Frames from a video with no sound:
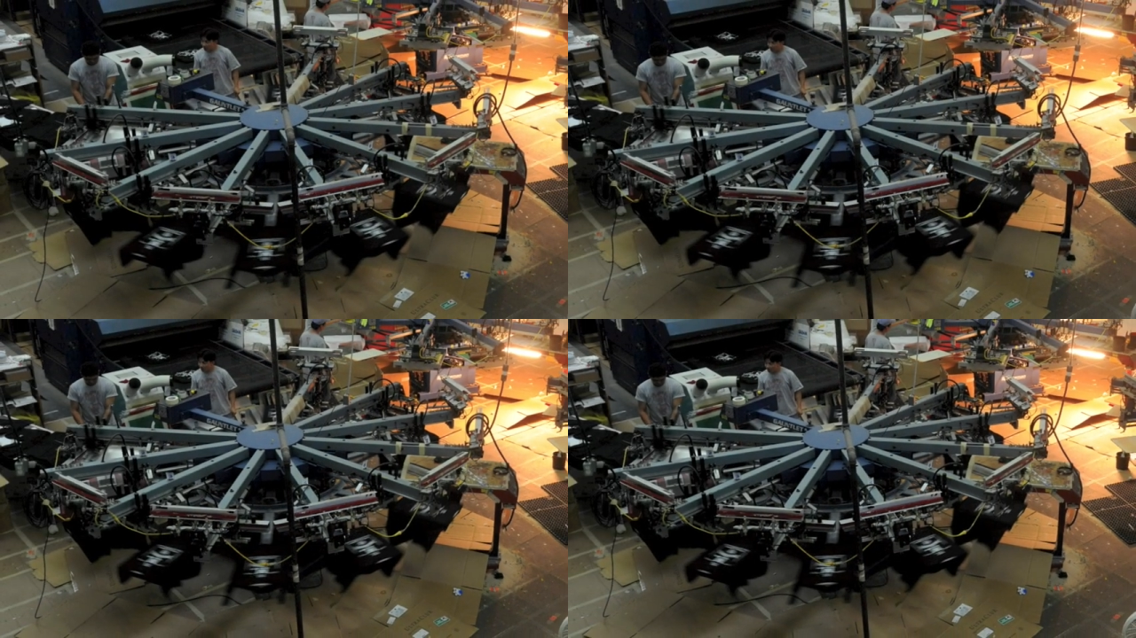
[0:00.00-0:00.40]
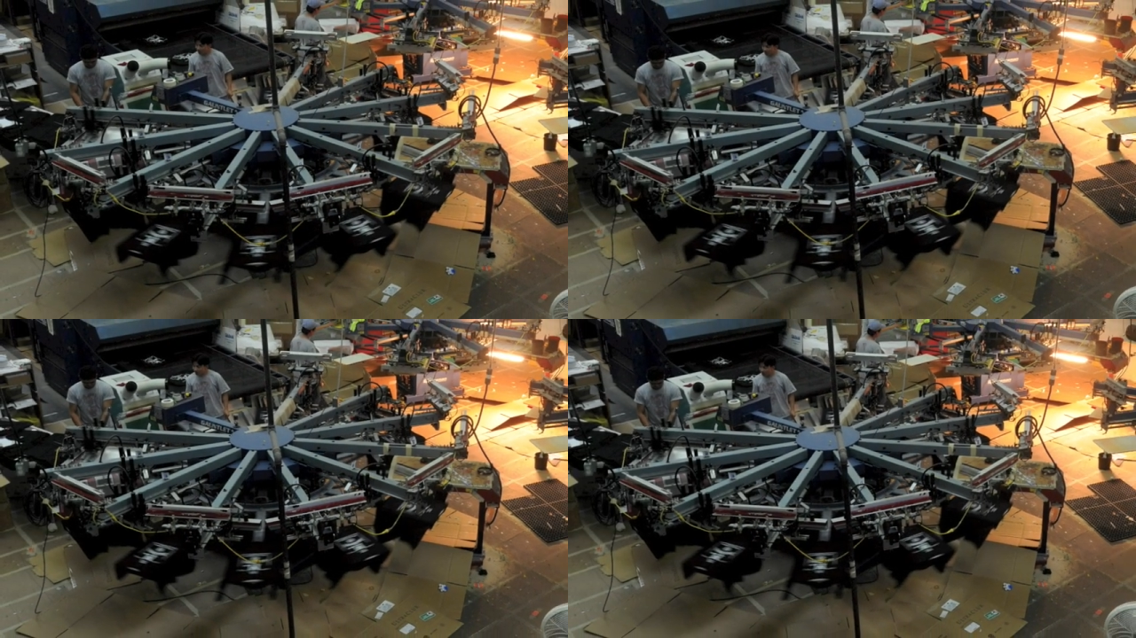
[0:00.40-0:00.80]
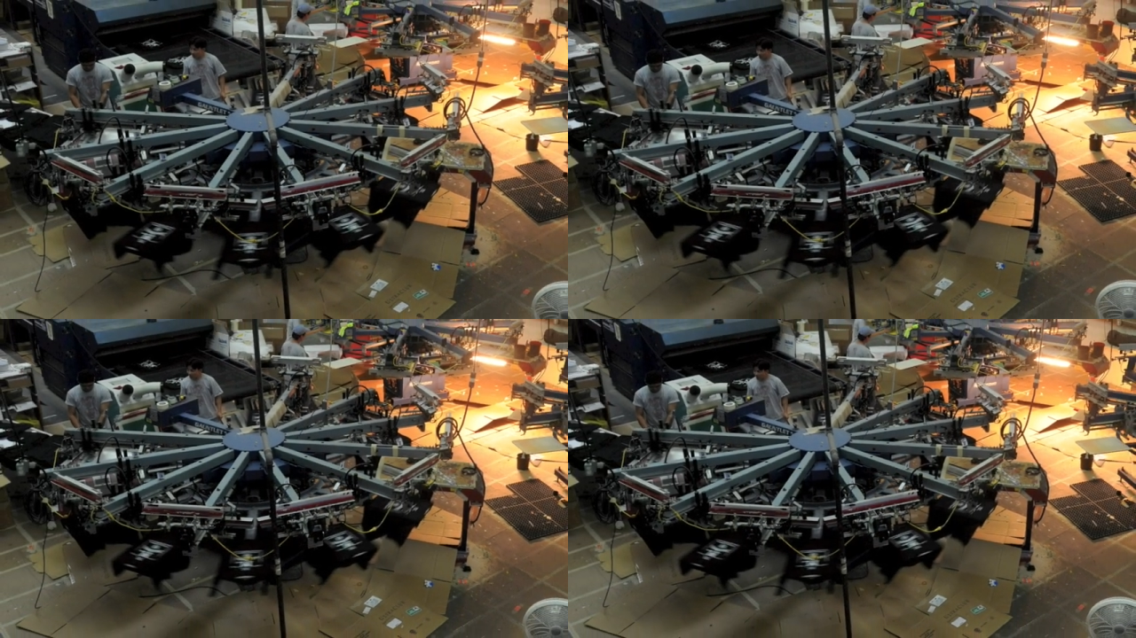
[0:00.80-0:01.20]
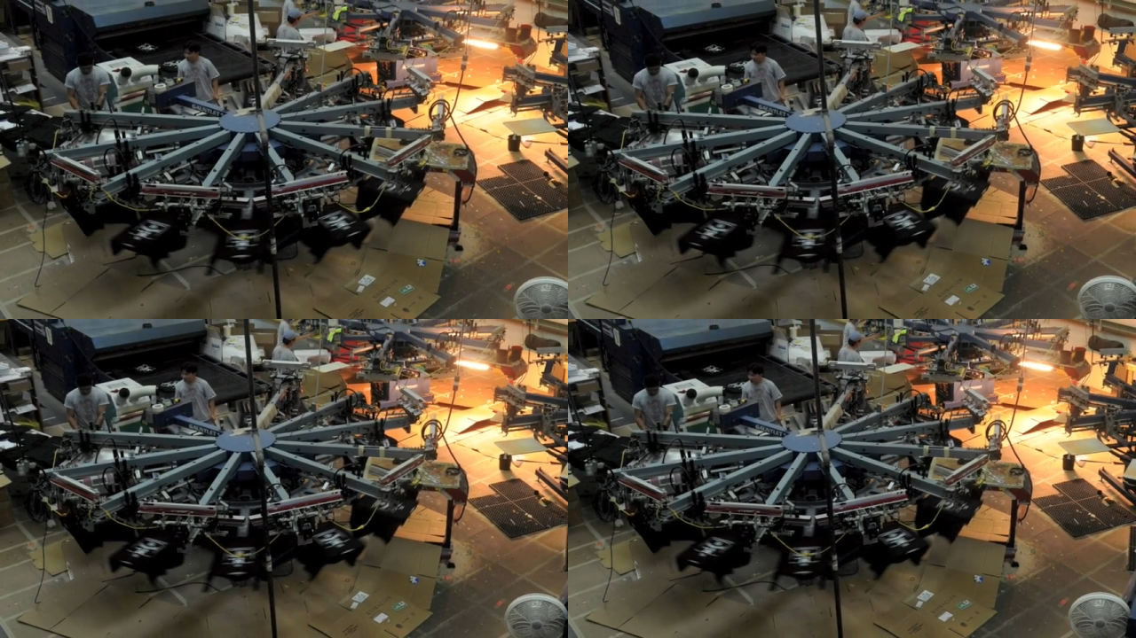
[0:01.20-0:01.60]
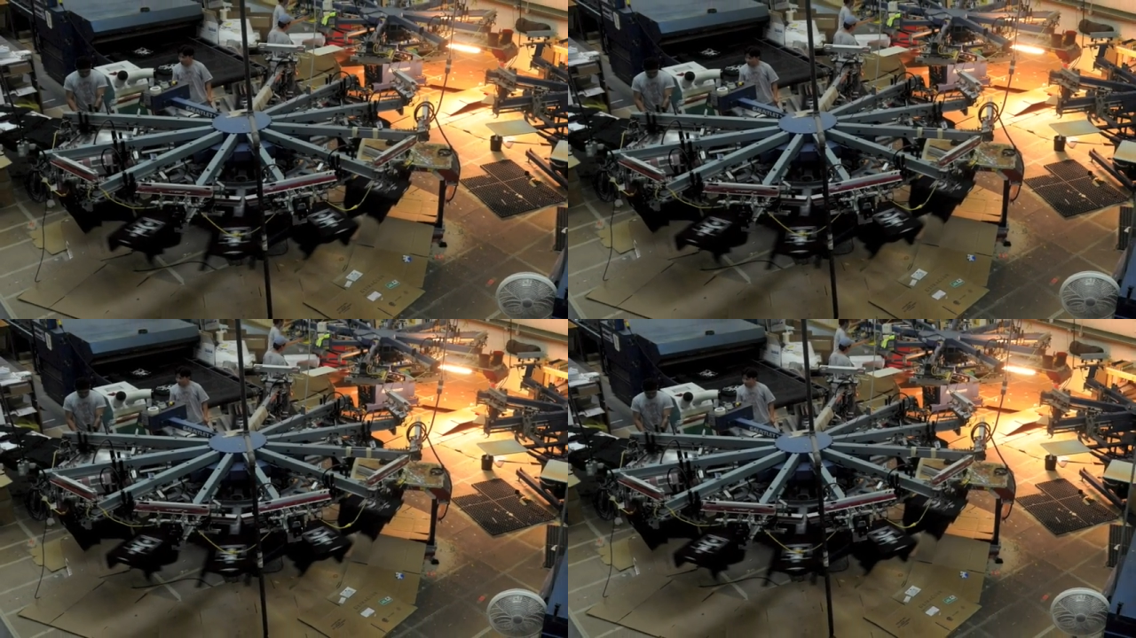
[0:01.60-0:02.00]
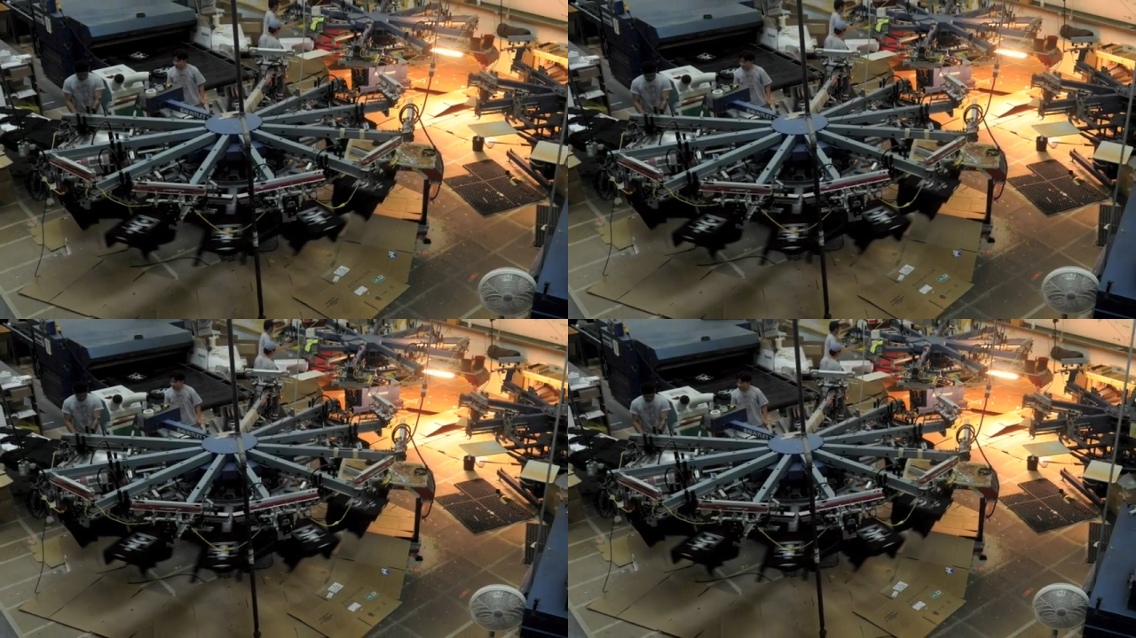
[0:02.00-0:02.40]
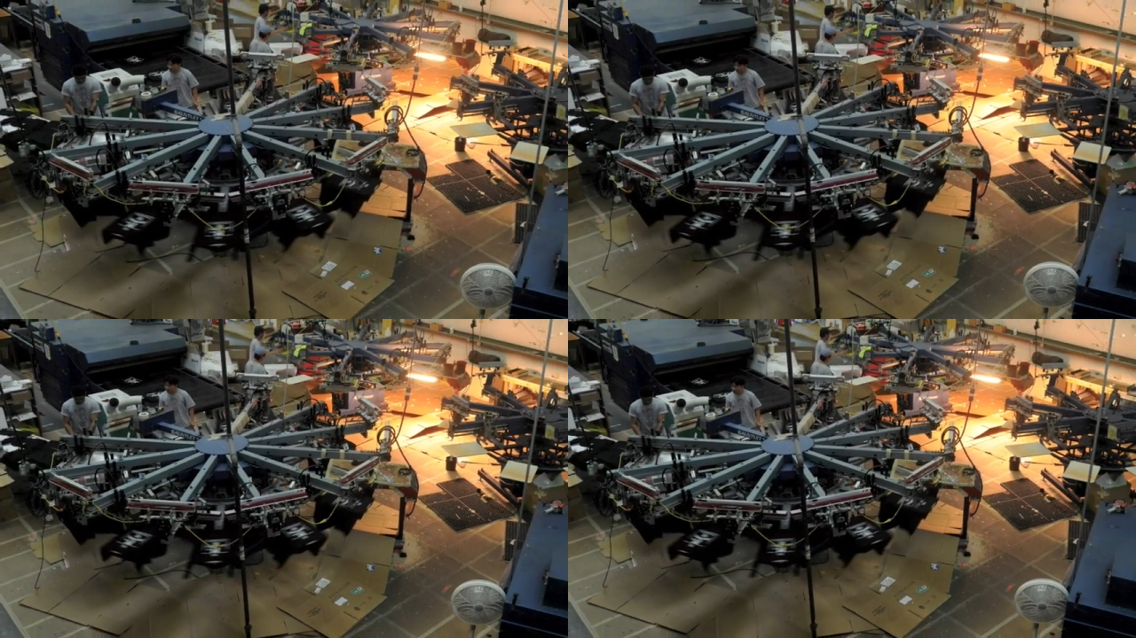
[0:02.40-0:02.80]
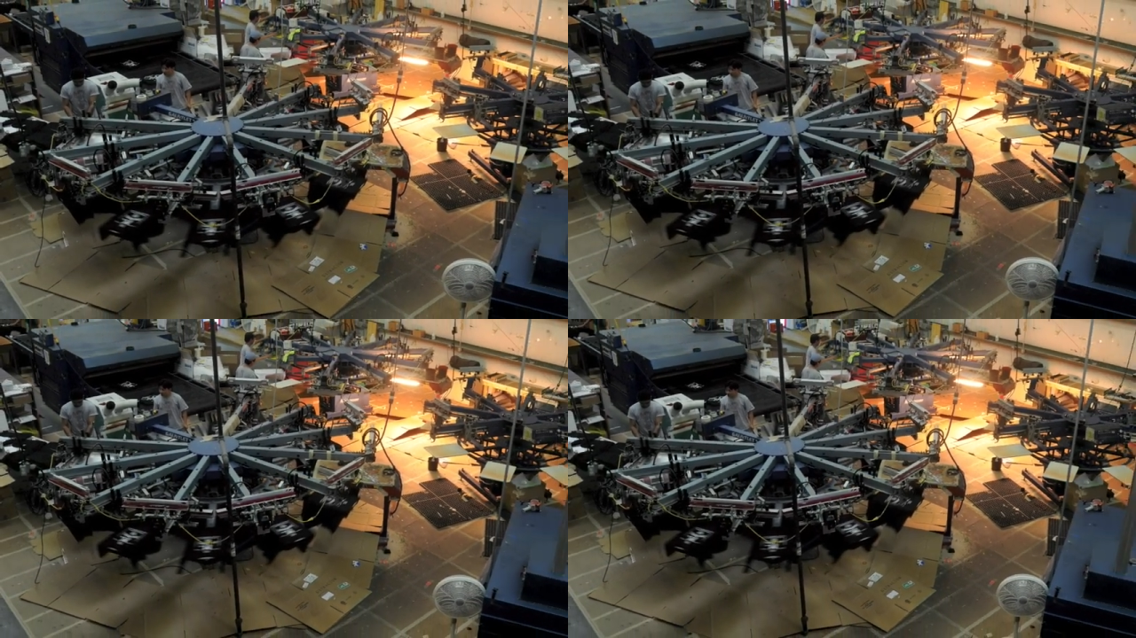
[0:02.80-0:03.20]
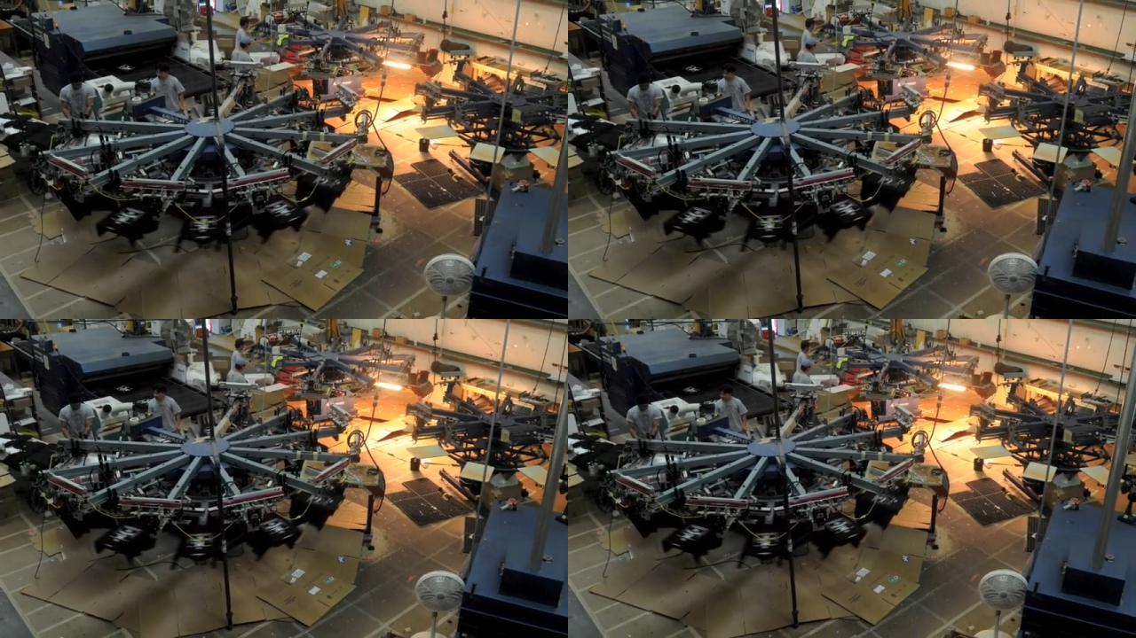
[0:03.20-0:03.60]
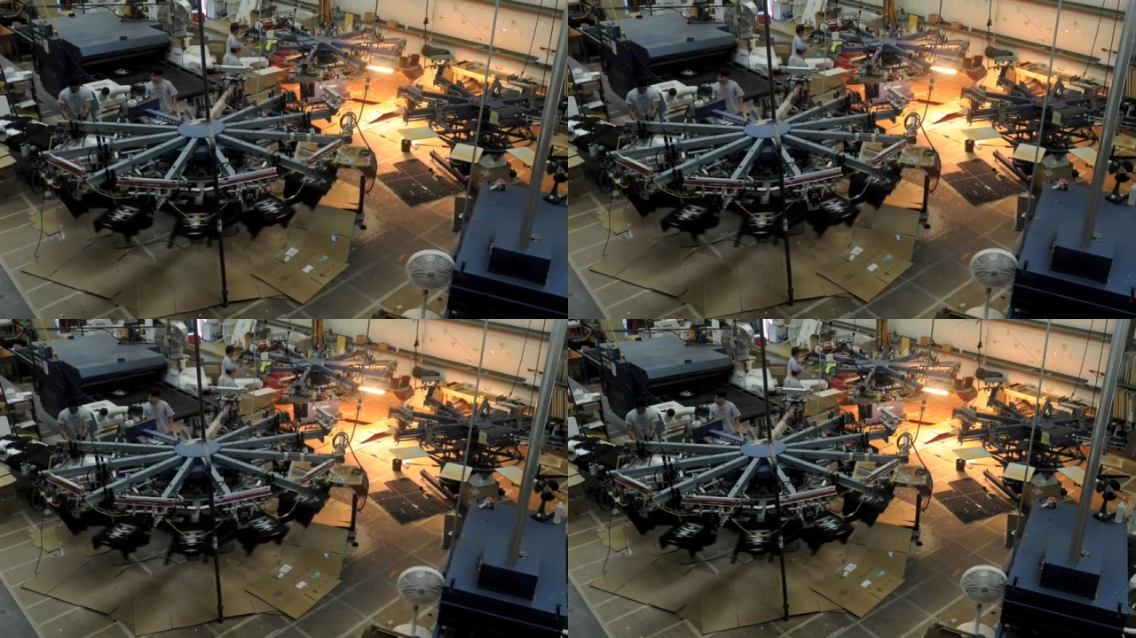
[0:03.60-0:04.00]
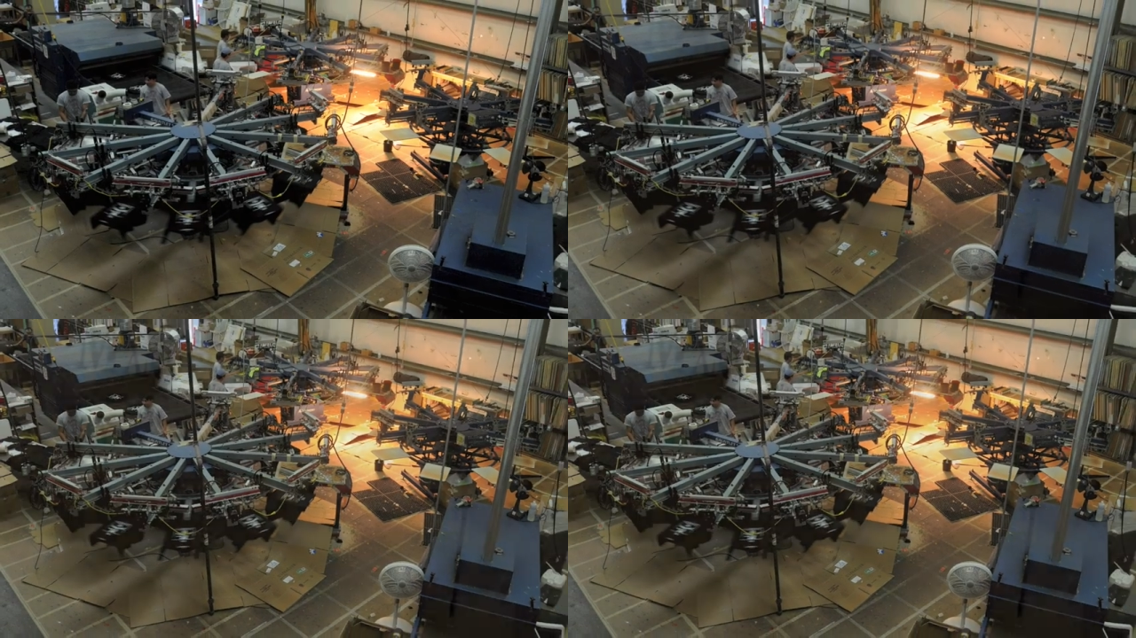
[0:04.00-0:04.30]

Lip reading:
Nobody's mouth can be seen.